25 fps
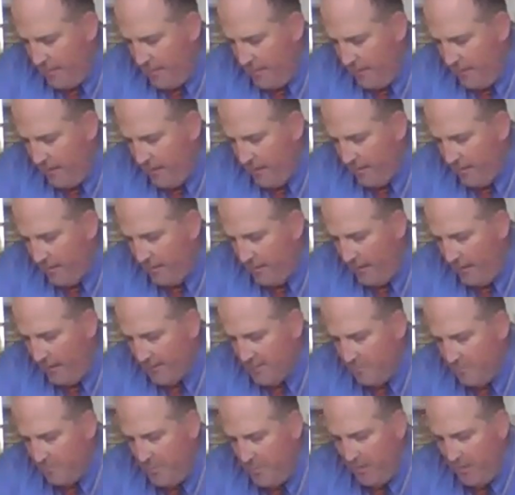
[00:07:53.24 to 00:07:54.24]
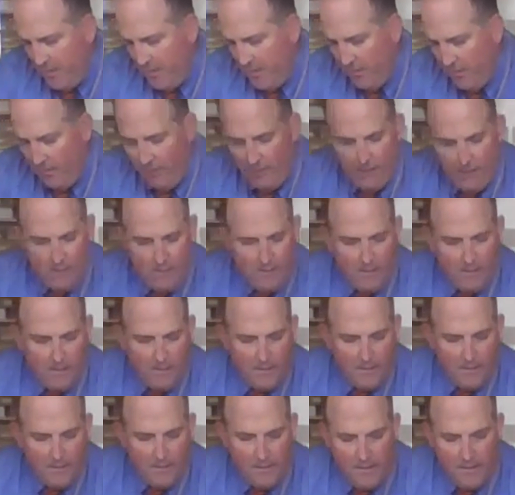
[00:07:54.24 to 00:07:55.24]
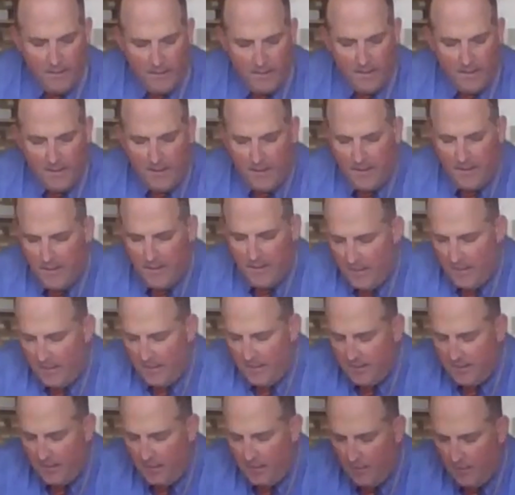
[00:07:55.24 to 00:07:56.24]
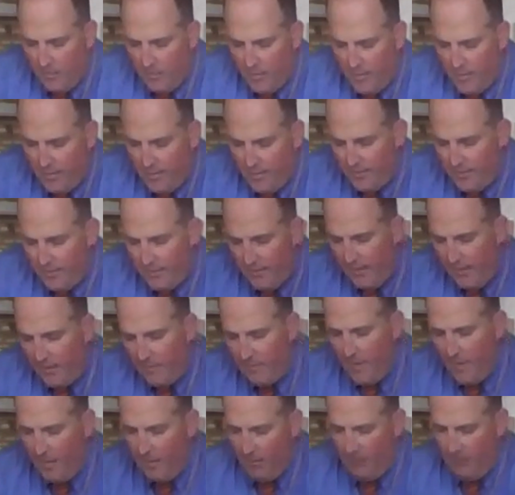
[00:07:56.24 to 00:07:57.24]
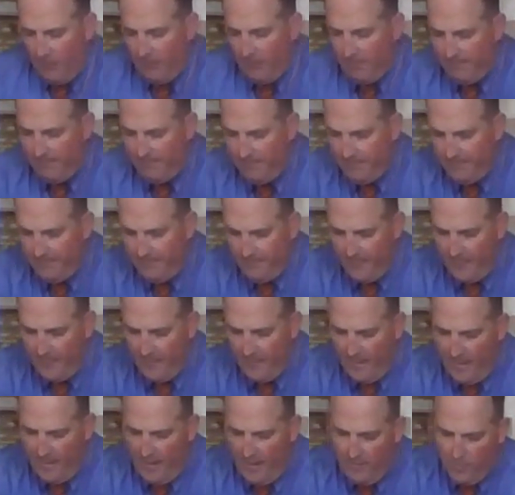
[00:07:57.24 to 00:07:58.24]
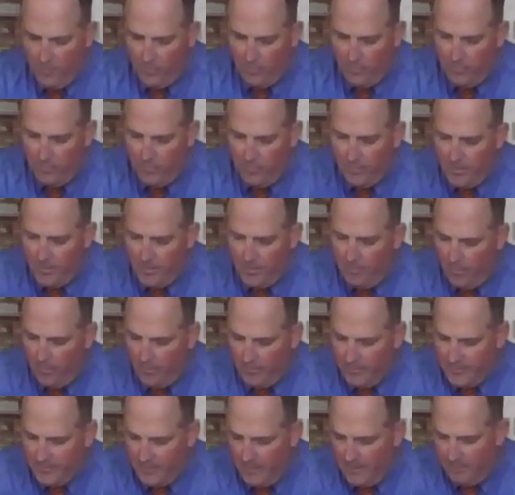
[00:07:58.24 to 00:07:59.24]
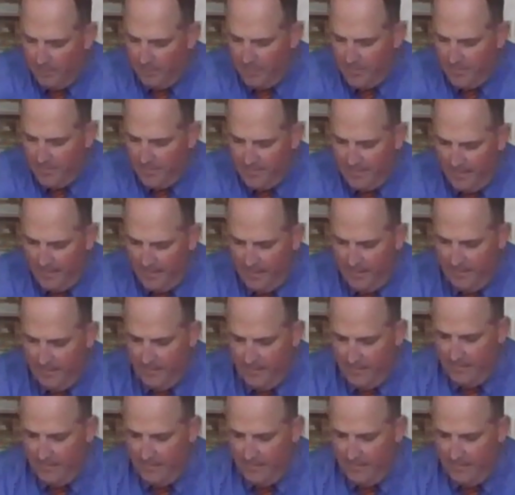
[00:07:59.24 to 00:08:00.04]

the glass beaker along with the zinc metal, and we'll put the porous cup inside.